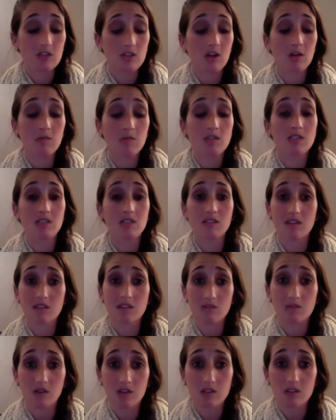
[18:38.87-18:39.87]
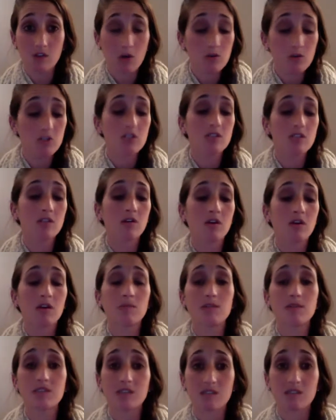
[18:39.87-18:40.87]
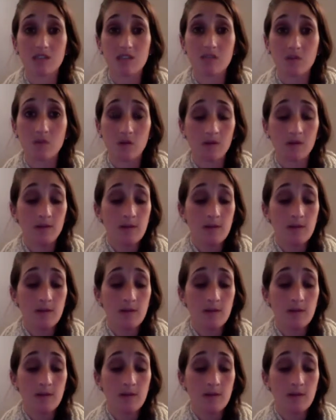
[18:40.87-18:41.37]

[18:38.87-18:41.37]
They're going to be successful as coaches, and they're going to be successful